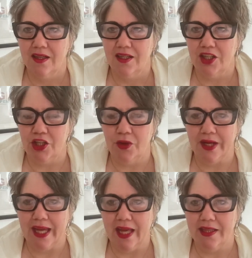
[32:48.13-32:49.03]

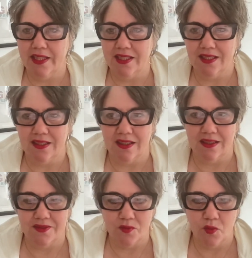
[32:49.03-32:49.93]
Again,
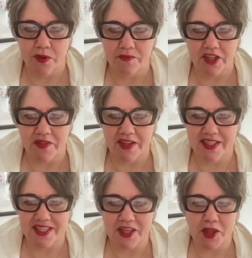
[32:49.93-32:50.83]
we've done
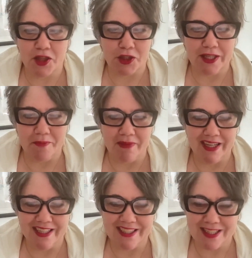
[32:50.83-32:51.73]
this in 30
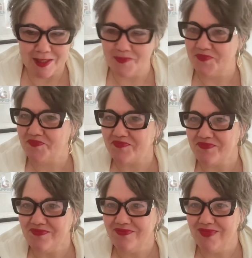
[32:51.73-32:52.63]
minutes,
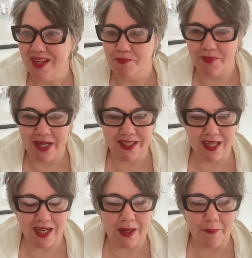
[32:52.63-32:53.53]
but
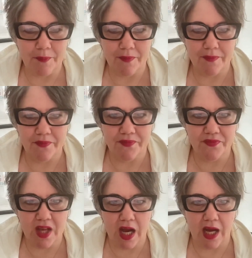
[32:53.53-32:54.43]
I
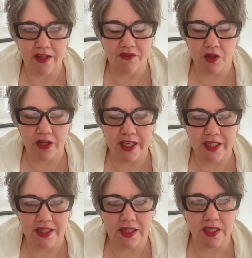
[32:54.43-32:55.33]
have
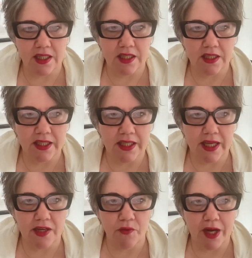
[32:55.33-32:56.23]
created the
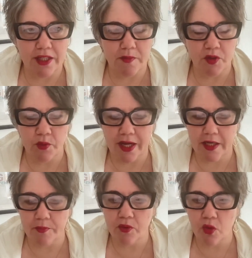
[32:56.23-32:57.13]
Getting Ready to Be
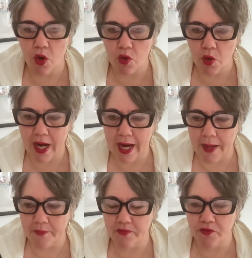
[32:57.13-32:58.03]
Ready
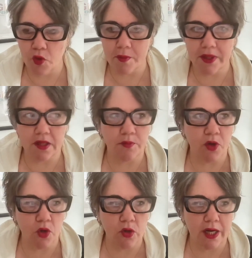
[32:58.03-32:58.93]
program, 4-month
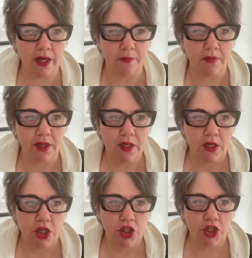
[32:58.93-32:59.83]
program,
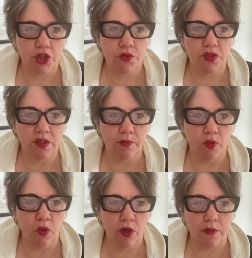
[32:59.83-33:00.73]
to
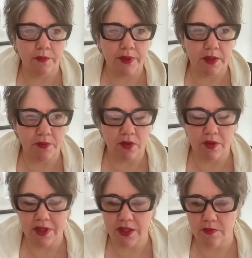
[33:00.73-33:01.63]
support
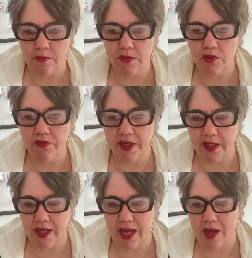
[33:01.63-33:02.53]
people in
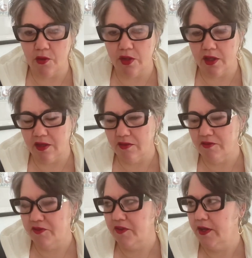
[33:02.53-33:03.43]
moving out of